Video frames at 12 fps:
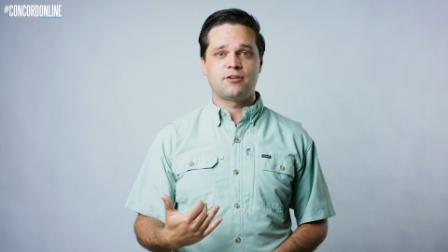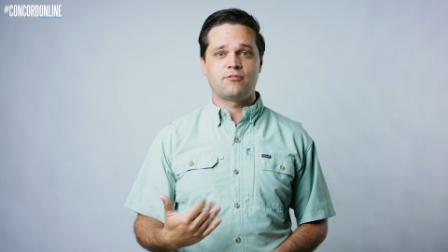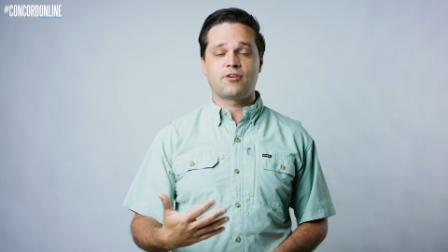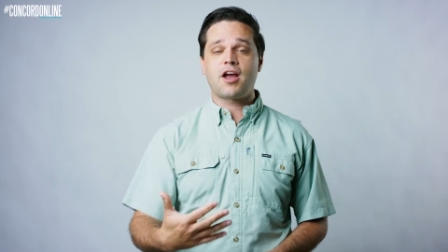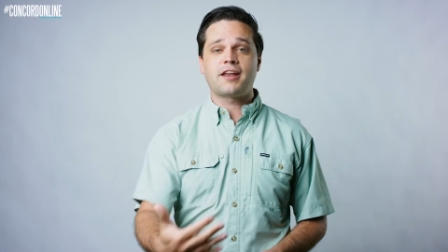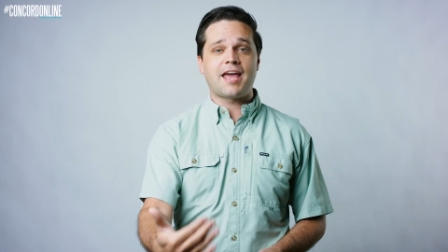
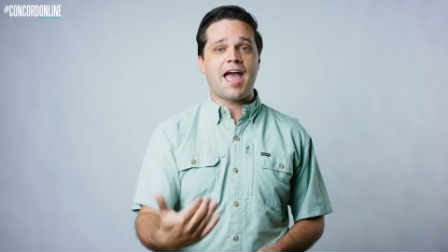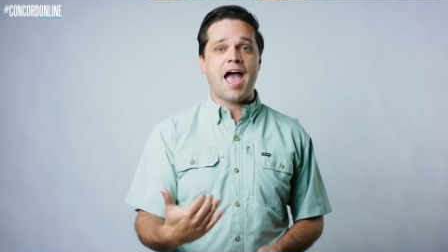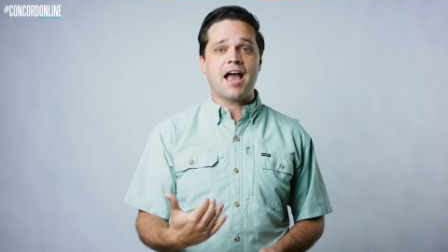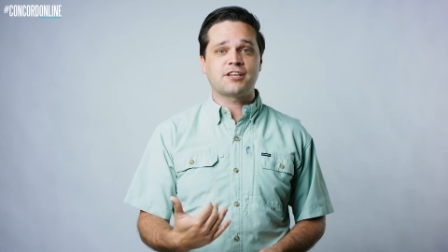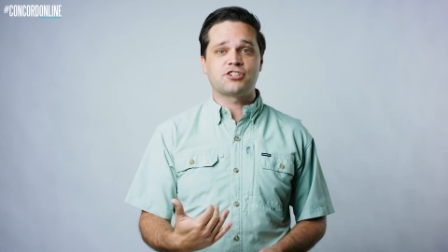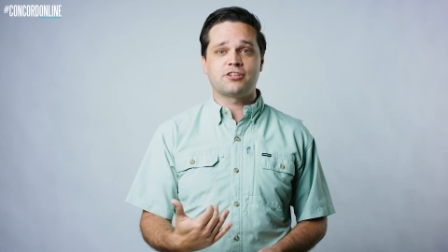For God to
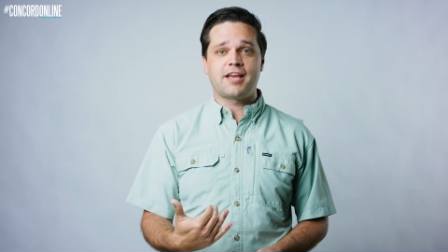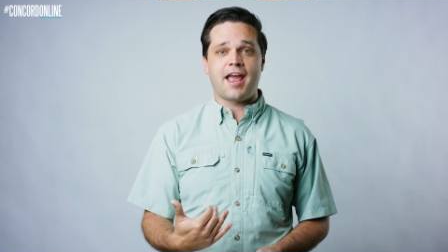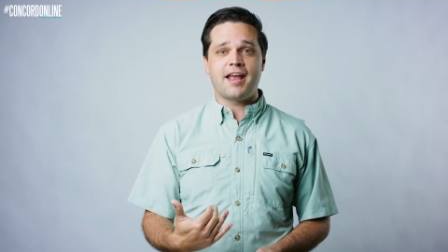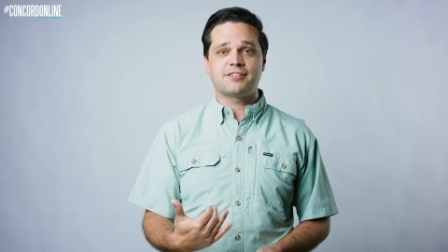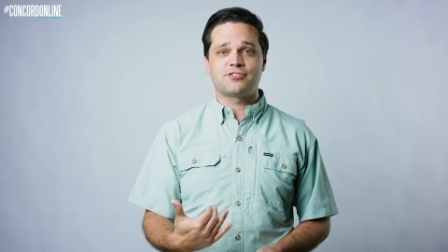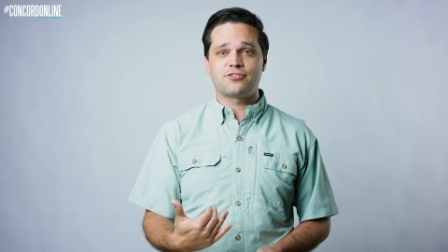actually
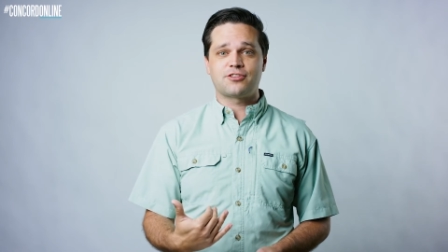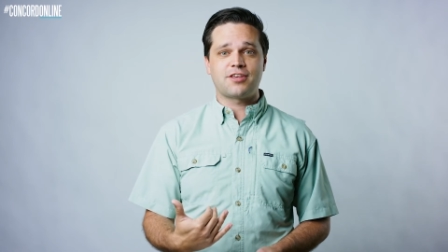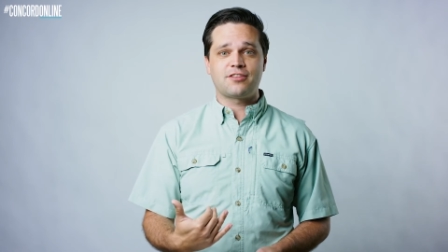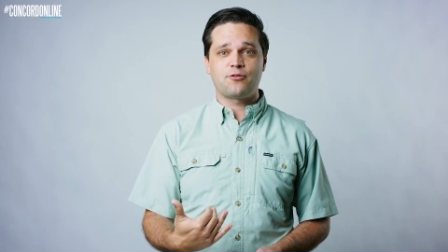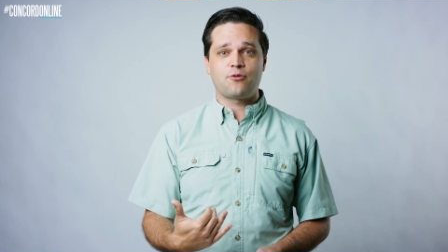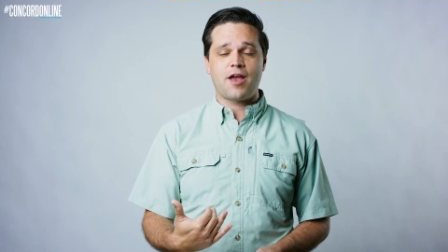answer the
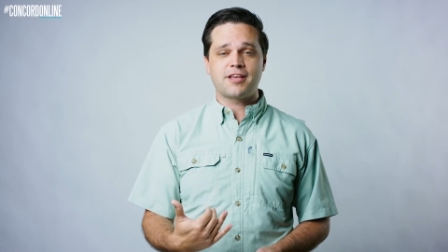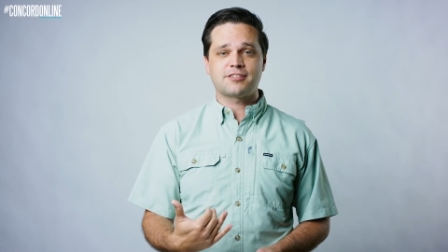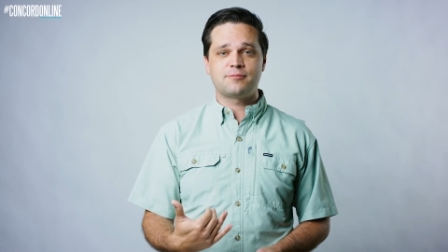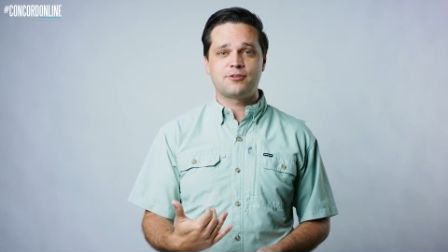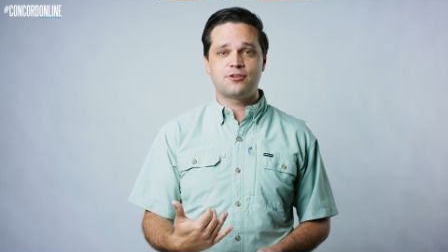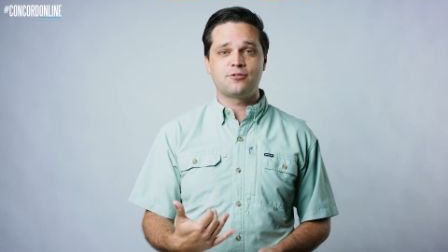thing that we're
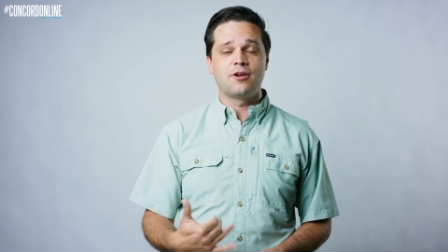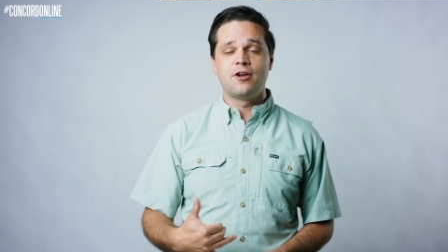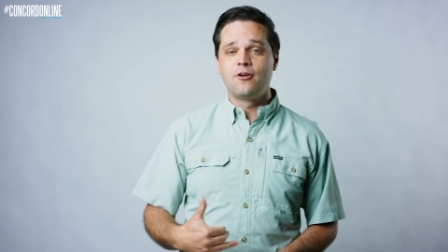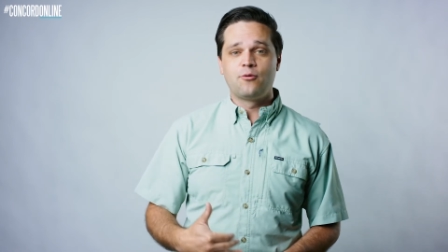asking Him to do?